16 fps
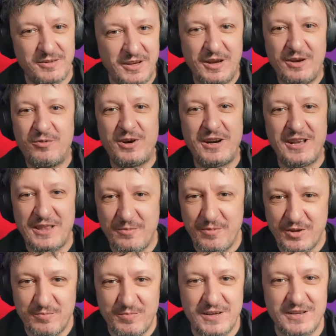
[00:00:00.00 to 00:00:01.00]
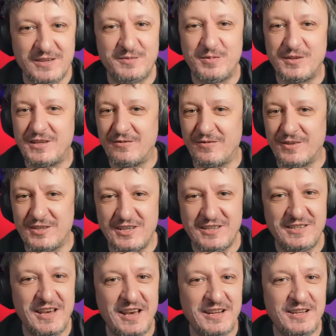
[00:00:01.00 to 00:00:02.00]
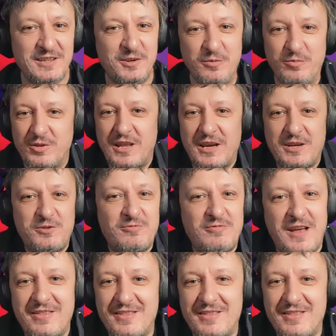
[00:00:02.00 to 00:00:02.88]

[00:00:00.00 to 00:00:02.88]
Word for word: forget about being specific. Just say that you would like to run